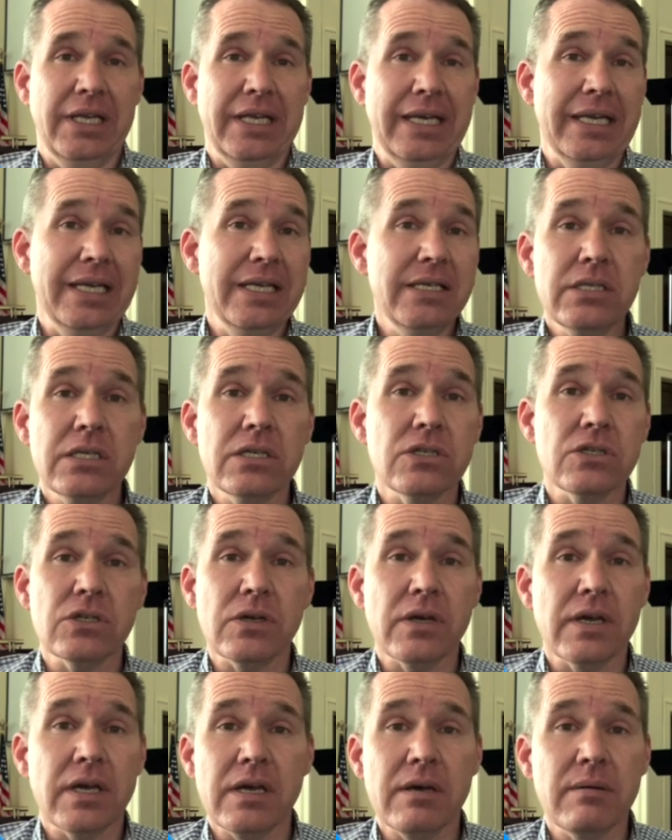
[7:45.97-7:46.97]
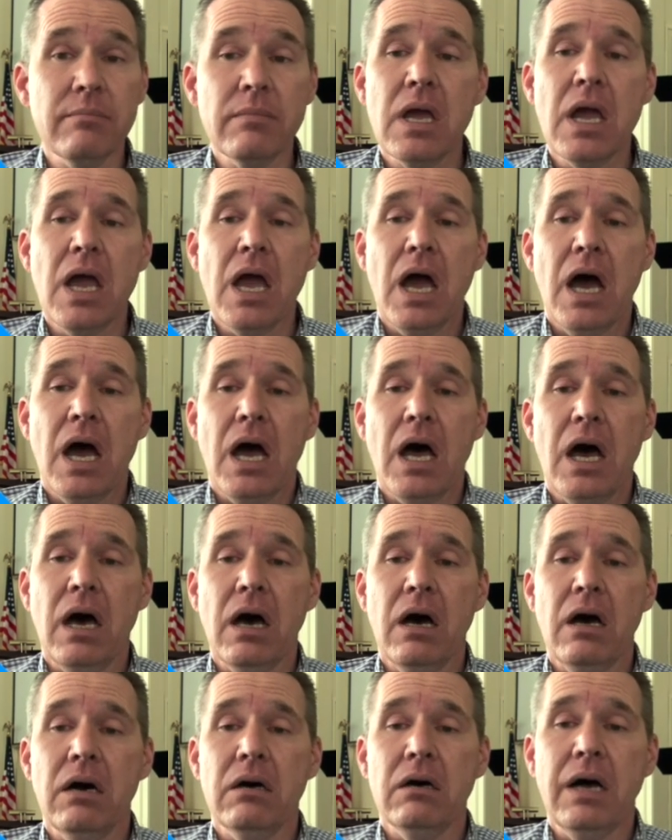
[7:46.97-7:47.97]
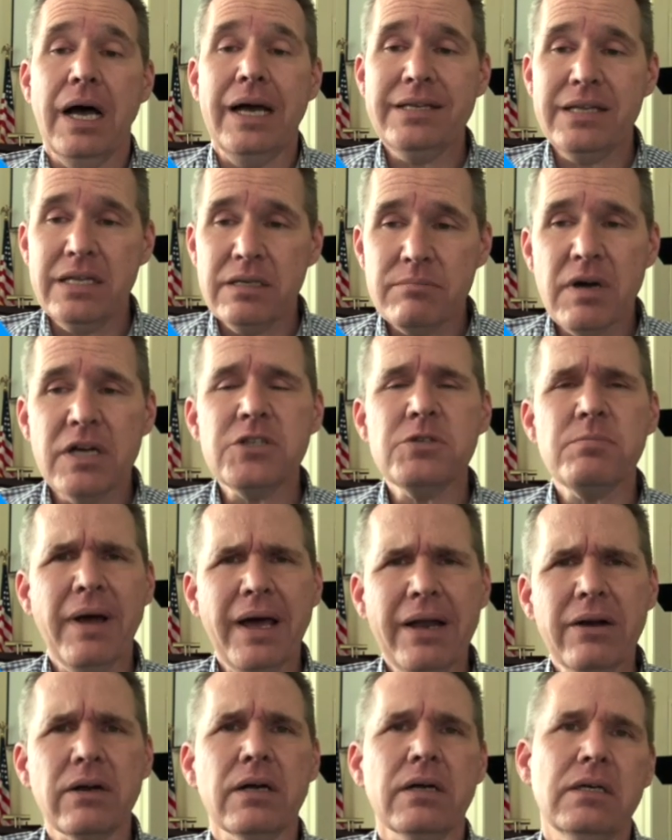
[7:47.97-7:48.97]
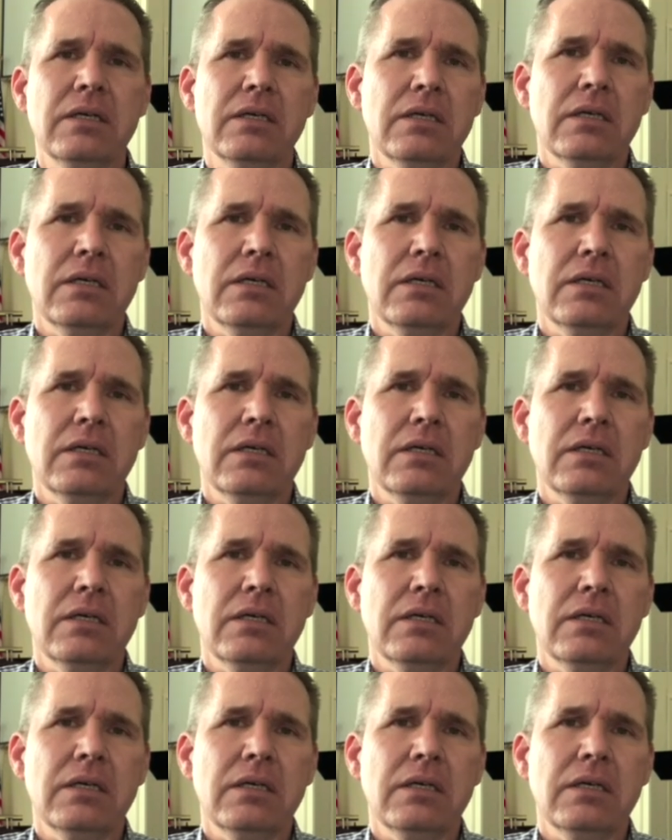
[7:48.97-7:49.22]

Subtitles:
listened to Him, I did much better.